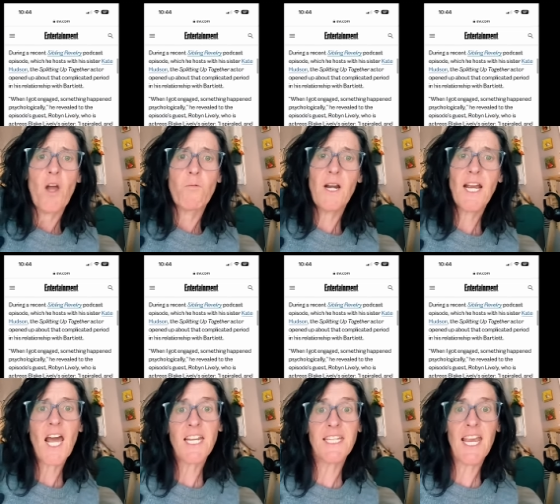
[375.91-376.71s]
When I
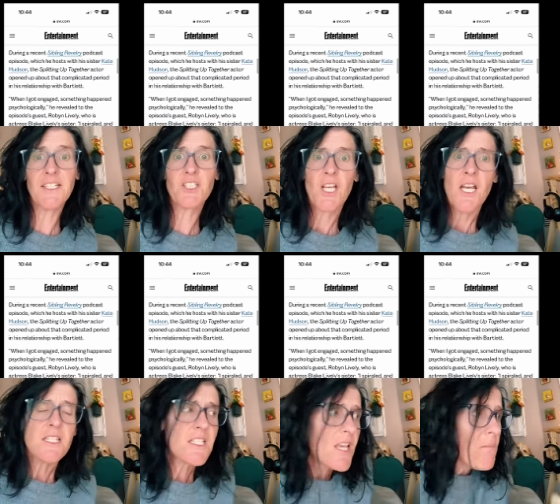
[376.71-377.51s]
got engaged,
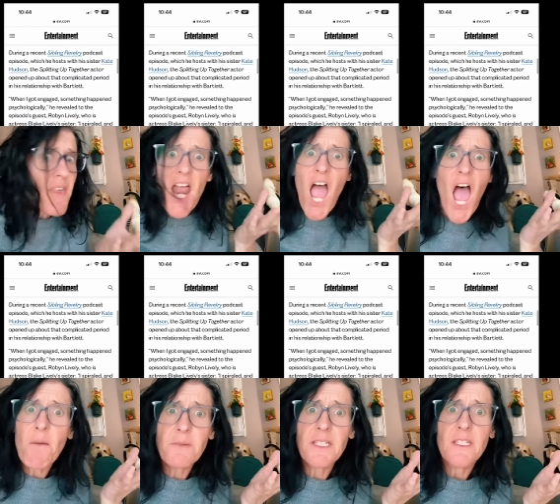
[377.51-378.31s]
something
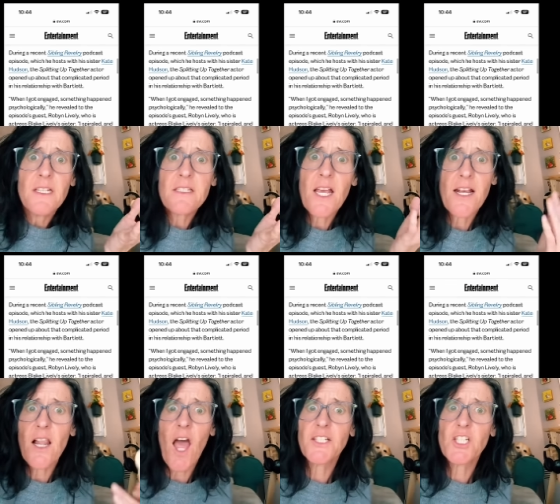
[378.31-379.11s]
happened
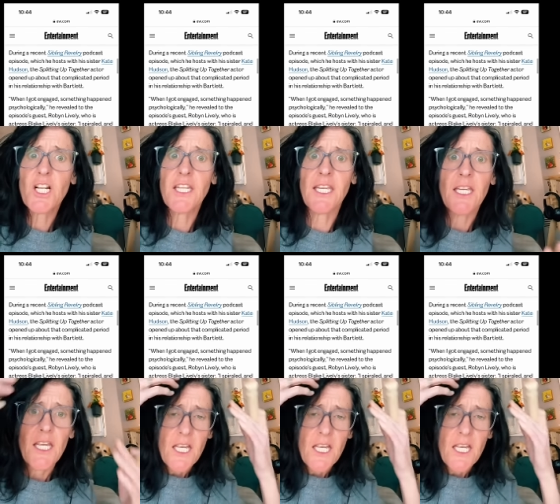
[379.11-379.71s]
psychologically.